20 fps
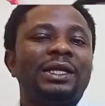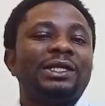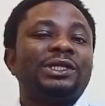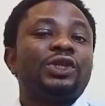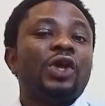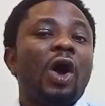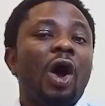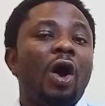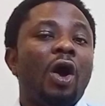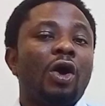it's
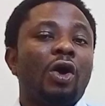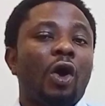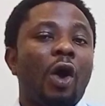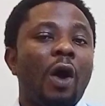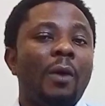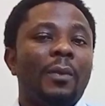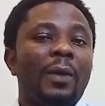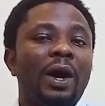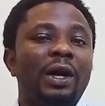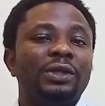not
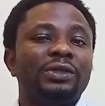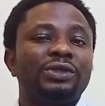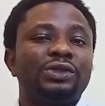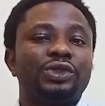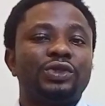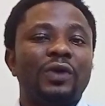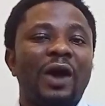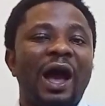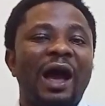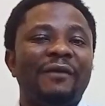uncommon
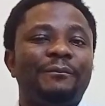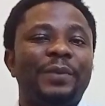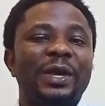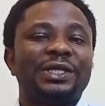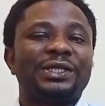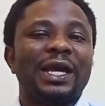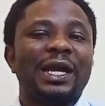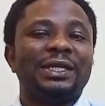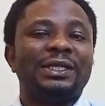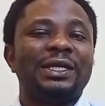to have
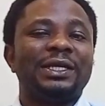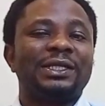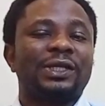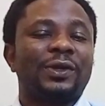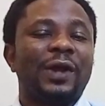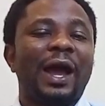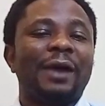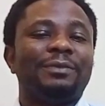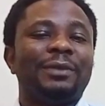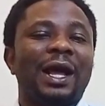patients
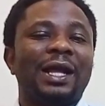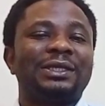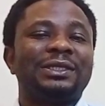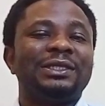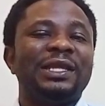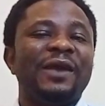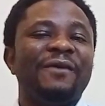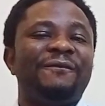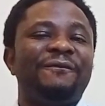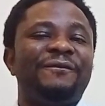describe that
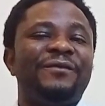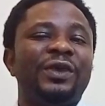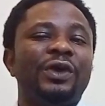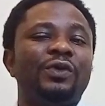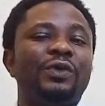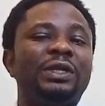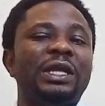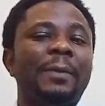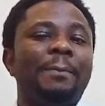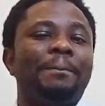they
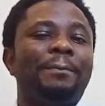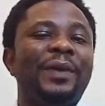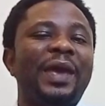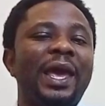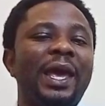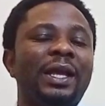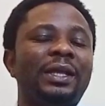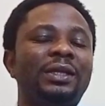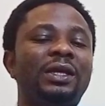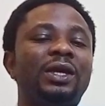feel the
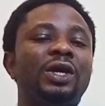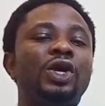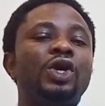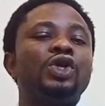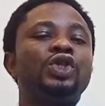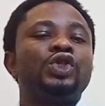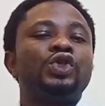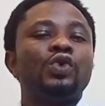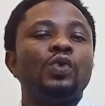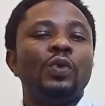pain
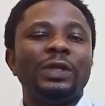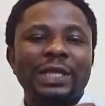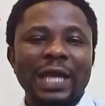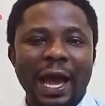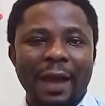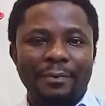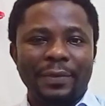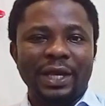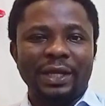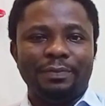to
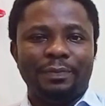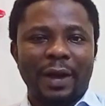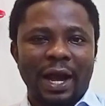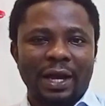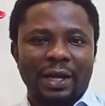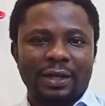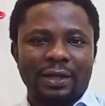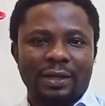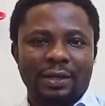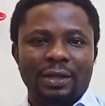their
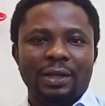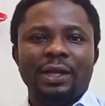mid-back.